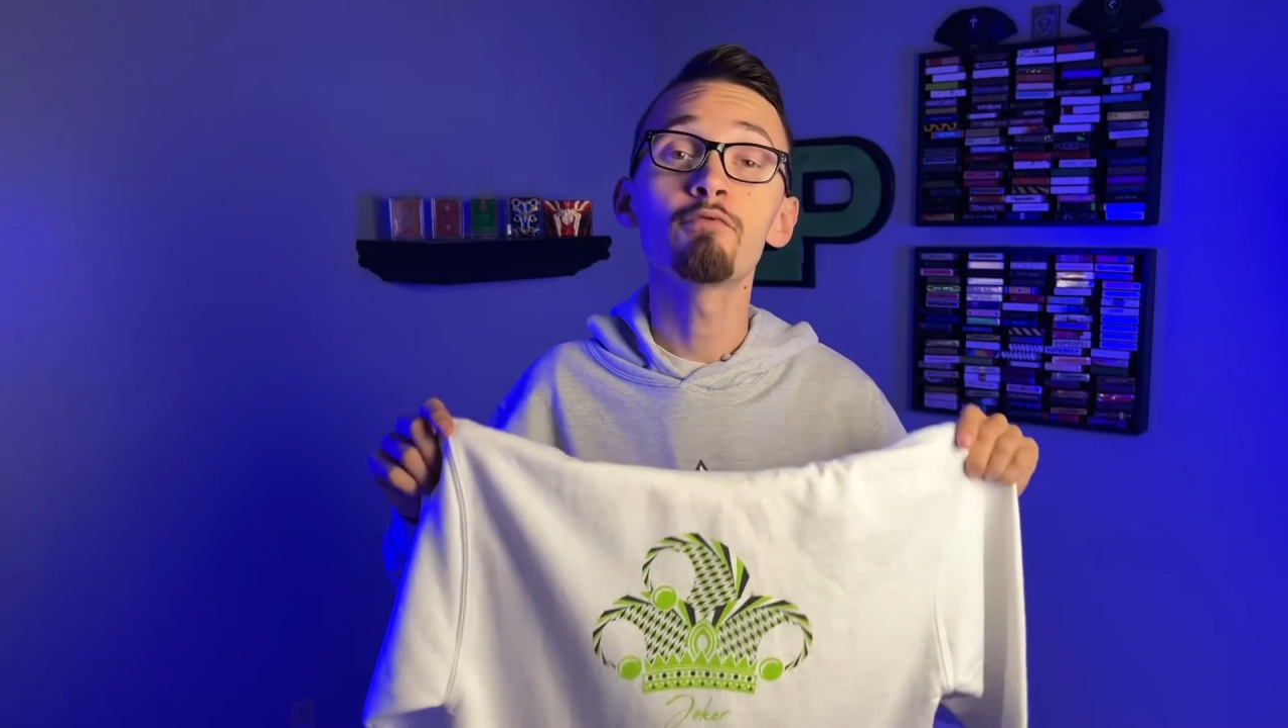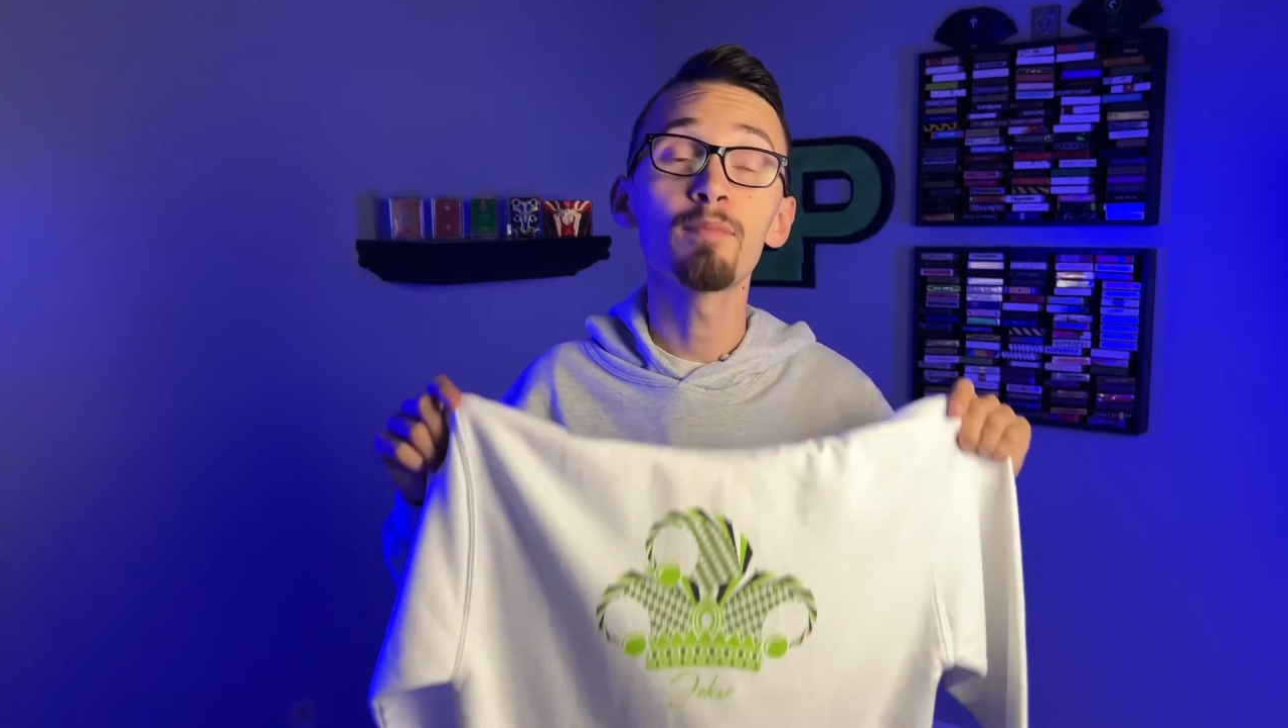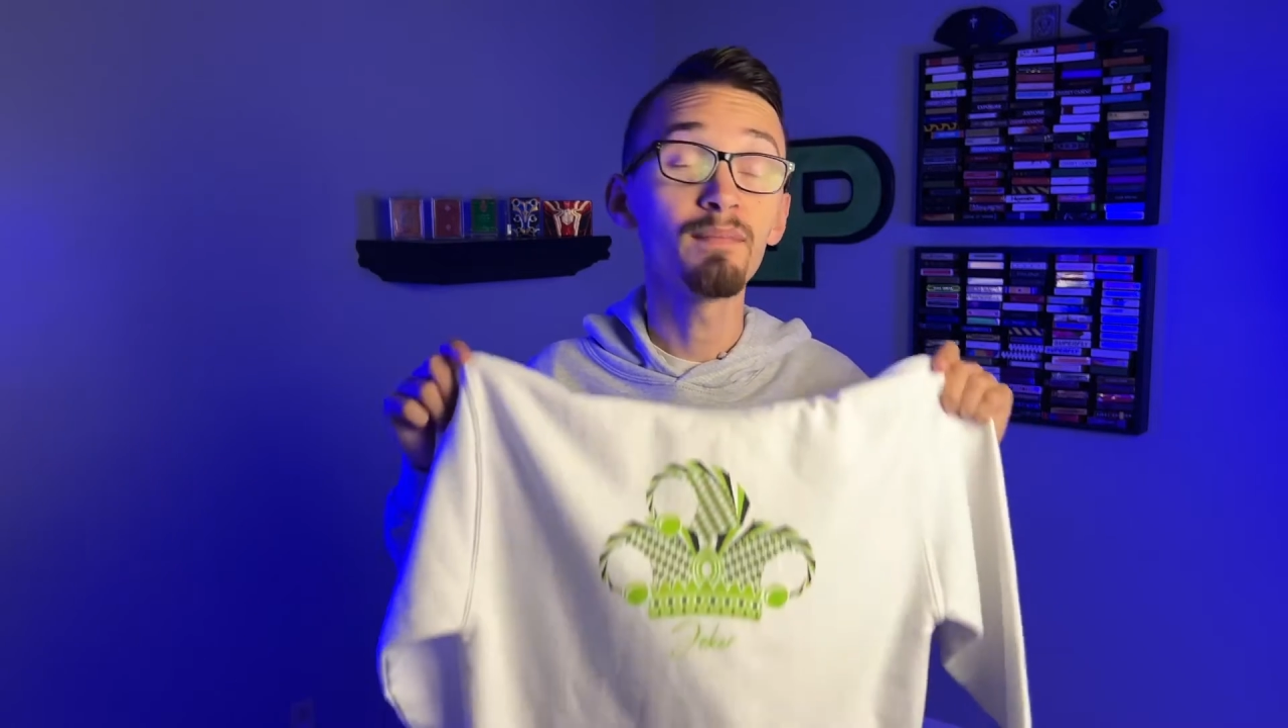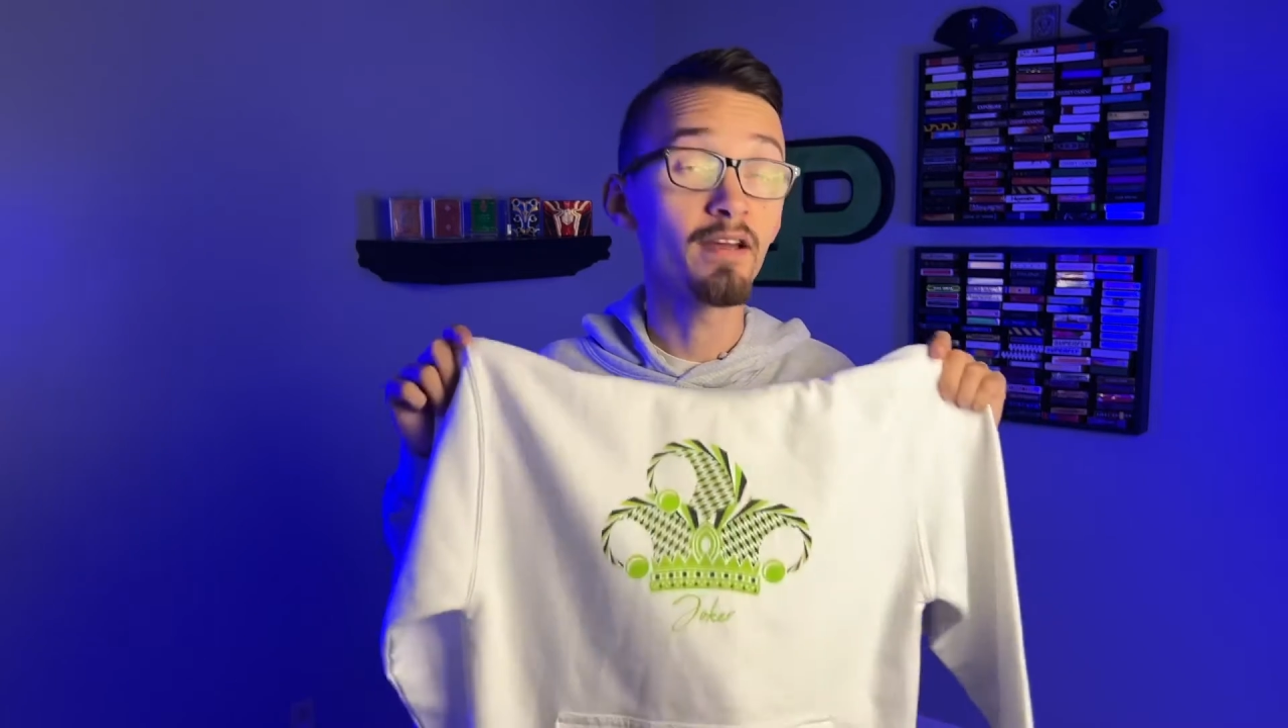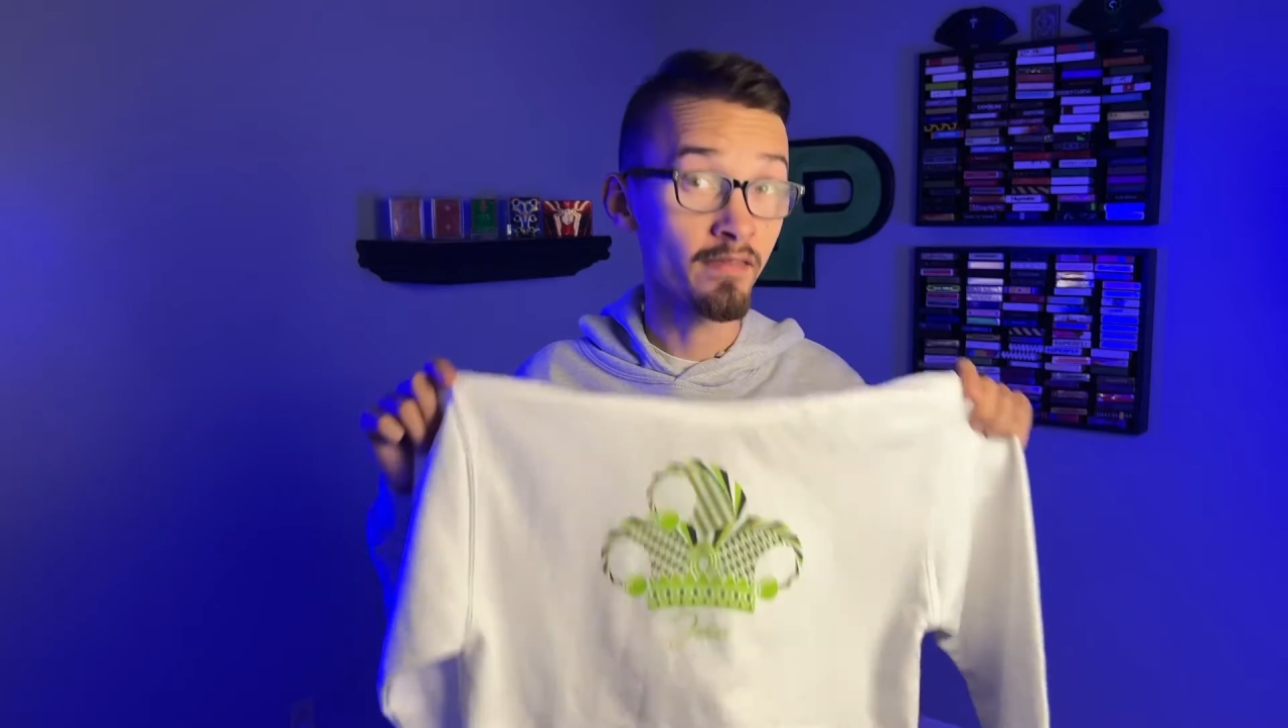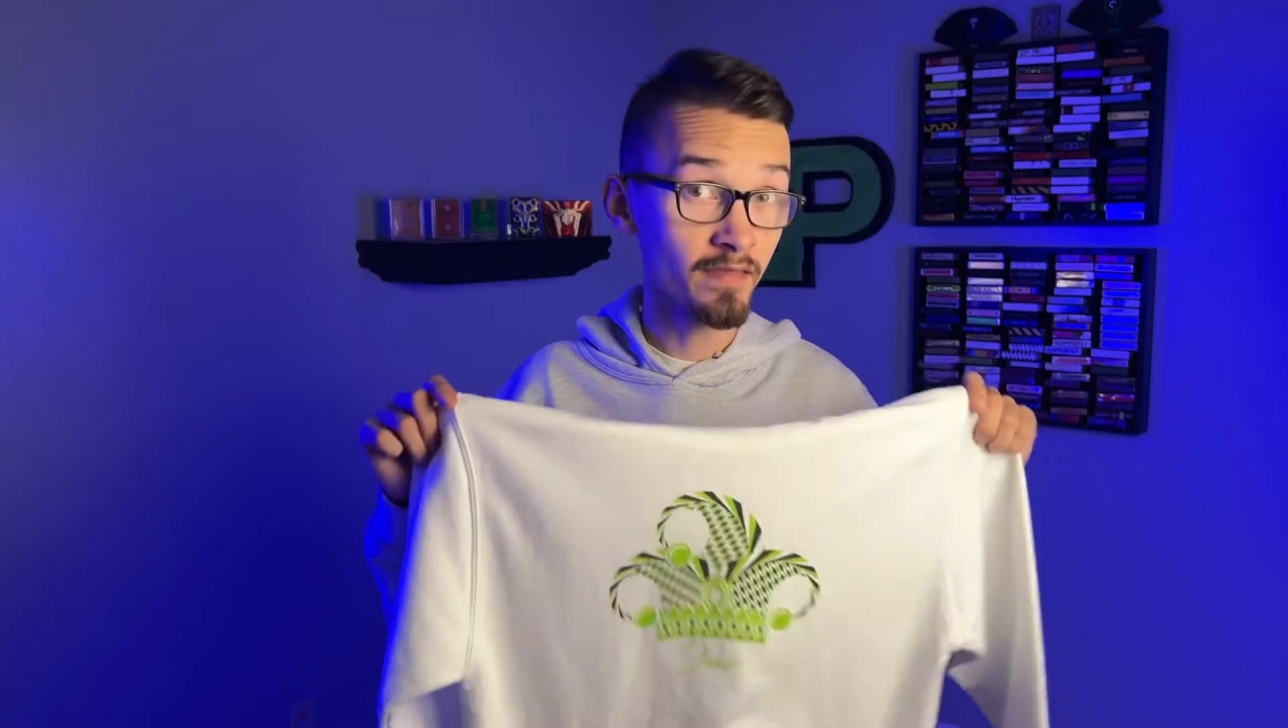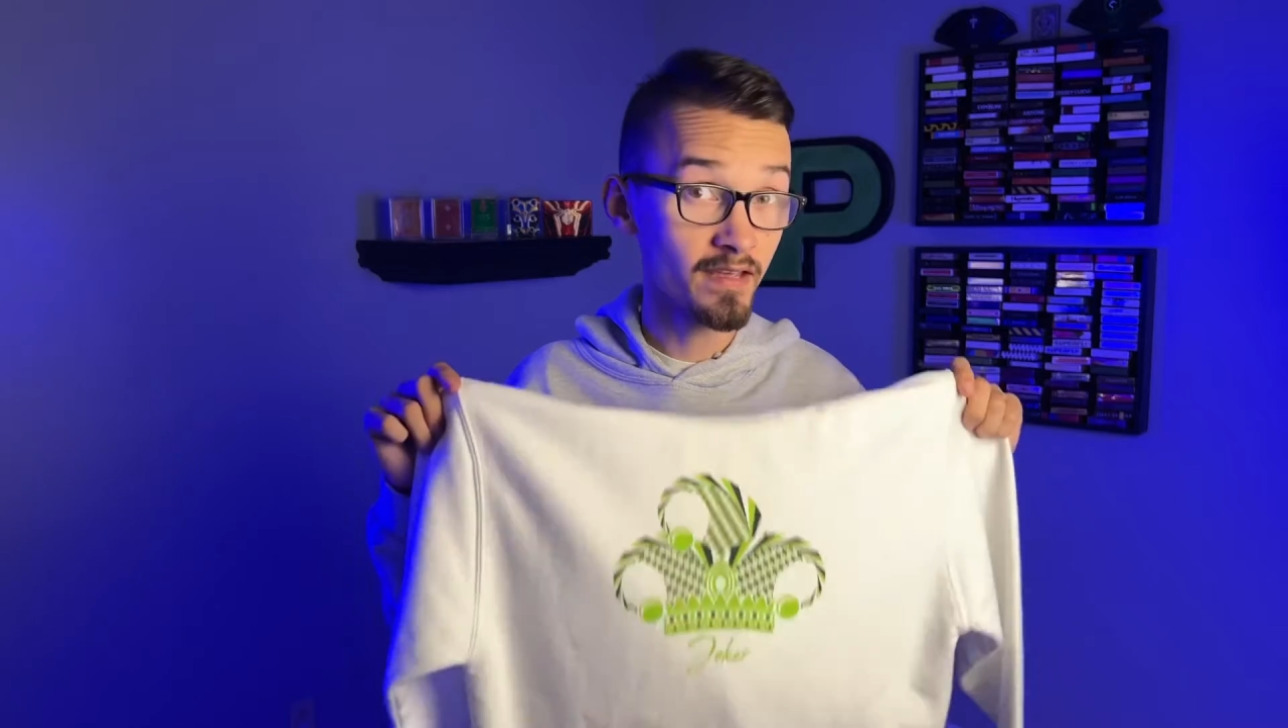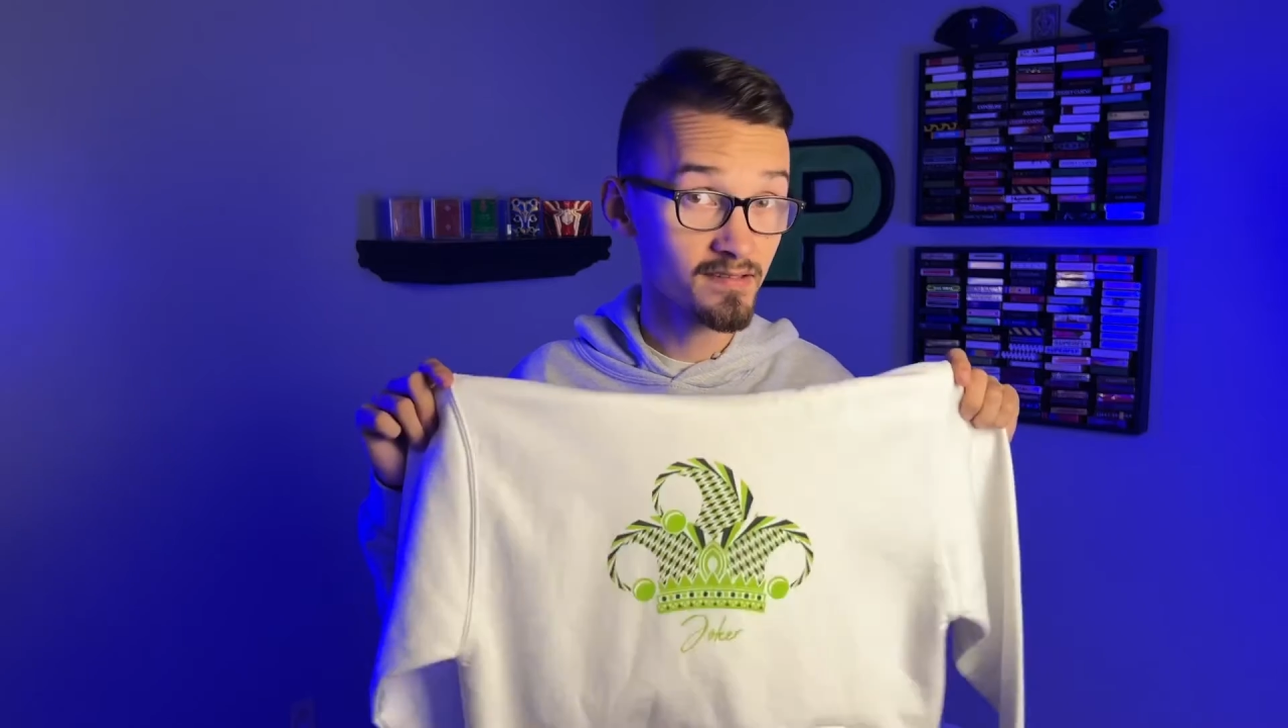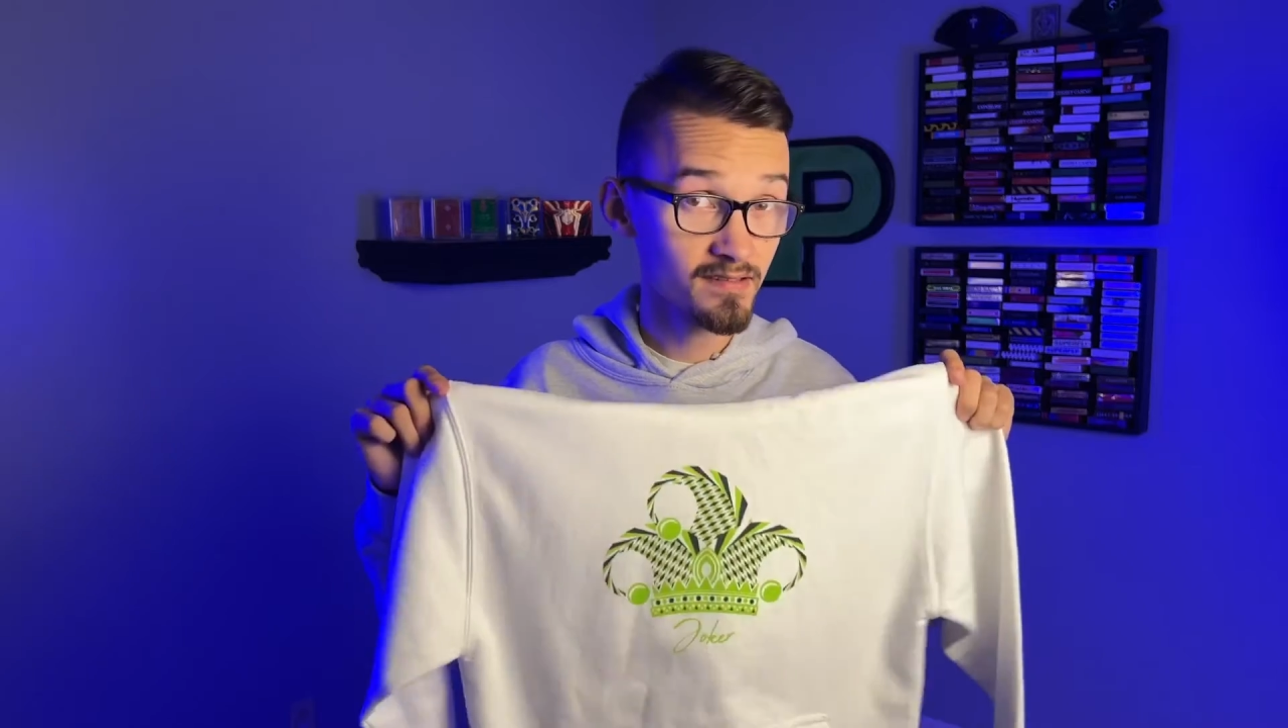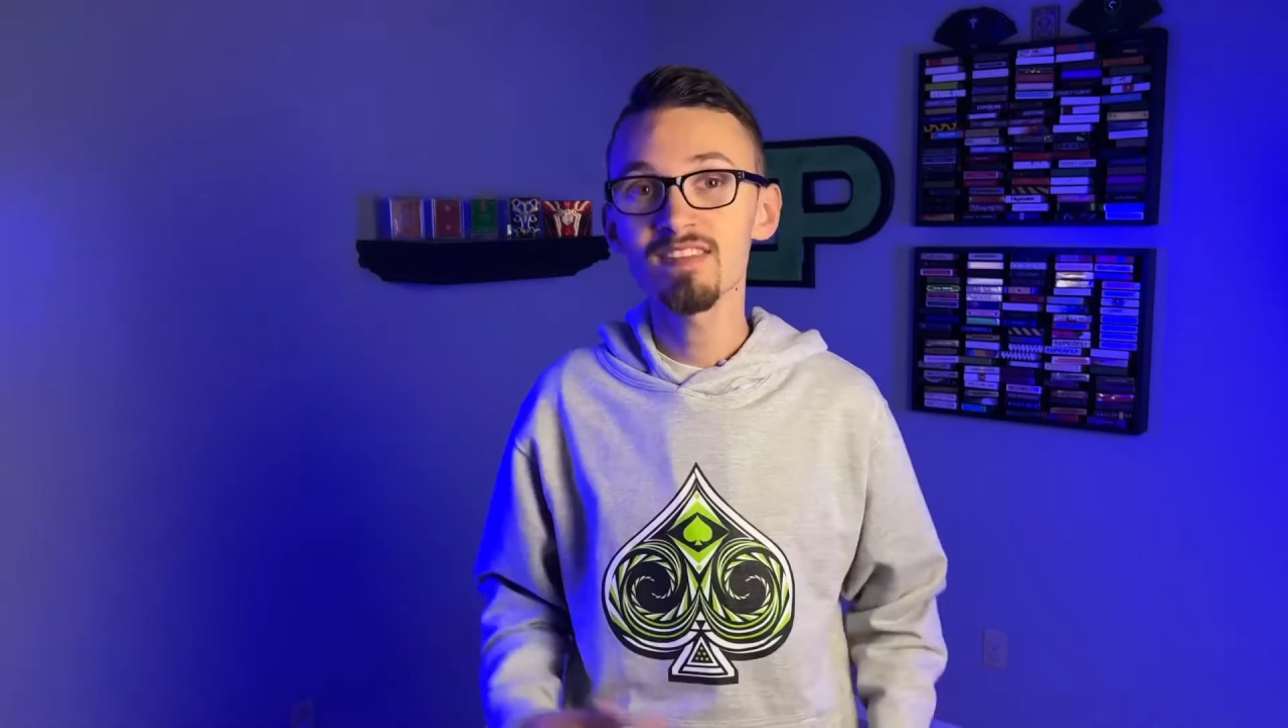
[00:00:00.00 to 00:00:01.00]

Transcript: will be bigger than this.